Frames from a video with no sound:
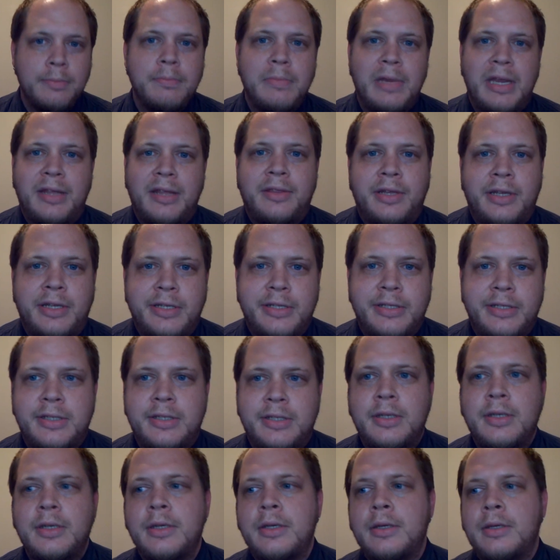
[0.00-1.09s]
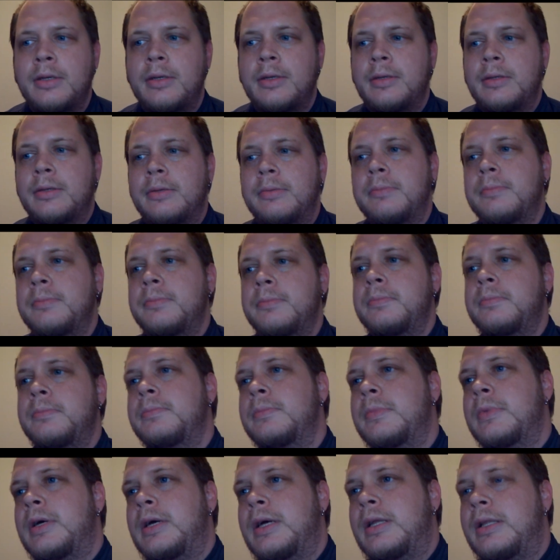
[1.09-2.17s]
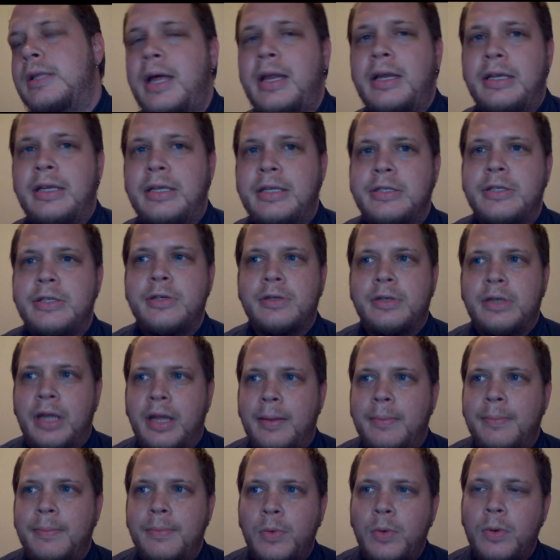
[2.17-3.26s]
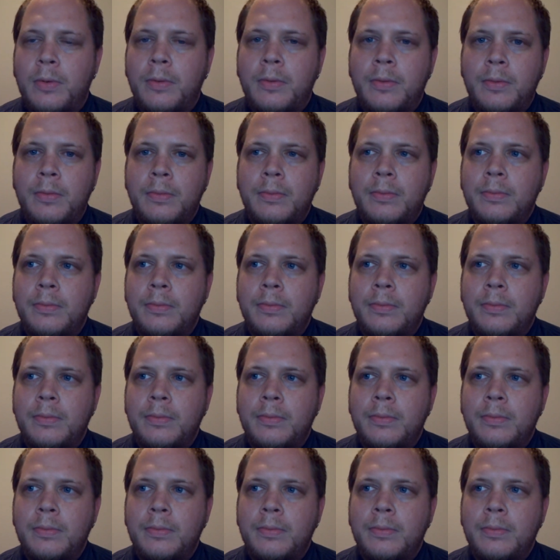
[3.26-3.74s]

make things a lot easier and a lot more